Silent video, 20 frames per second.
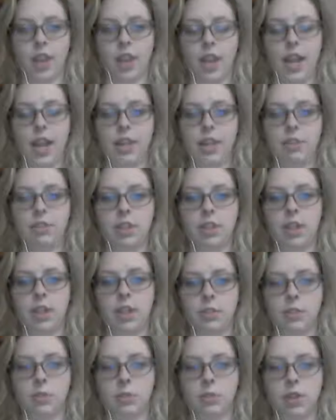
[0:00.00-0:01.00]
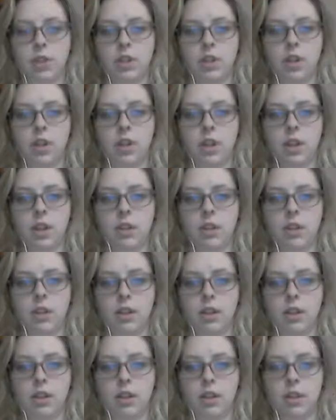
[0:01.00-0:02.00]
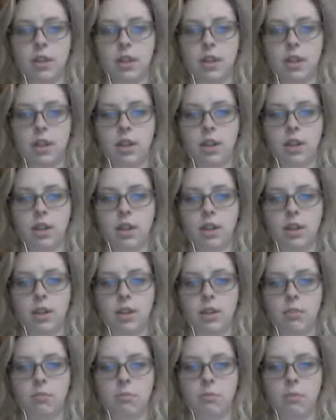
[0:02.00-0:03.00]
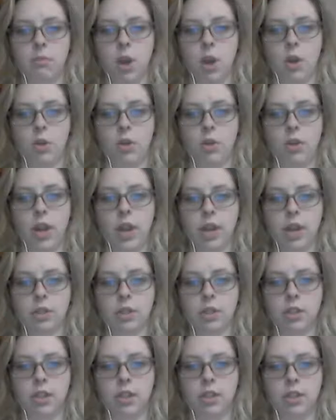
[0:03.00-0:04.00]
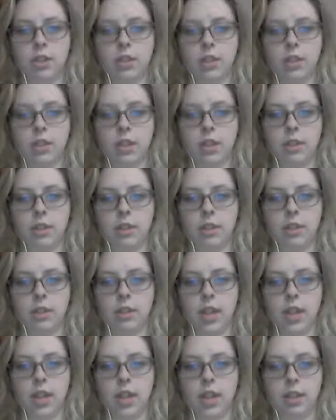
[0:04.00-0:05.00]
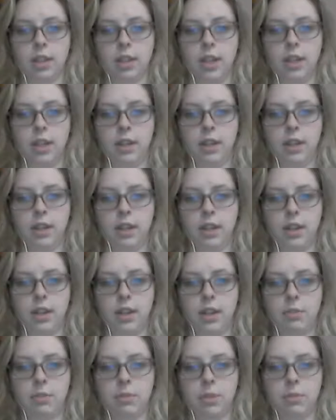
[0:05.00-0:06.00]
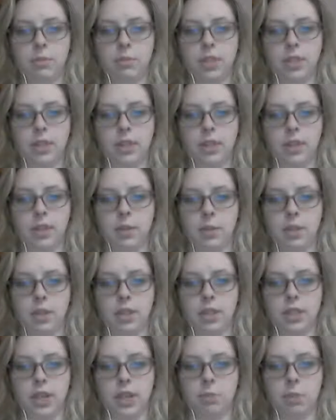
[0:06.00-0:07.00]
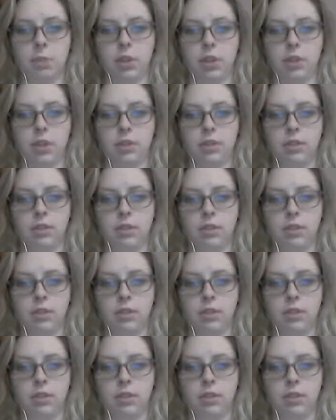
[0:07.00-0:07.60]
I can read the next one. Oh, actually, it's like the exact same thing, except this one's asking what the sample is.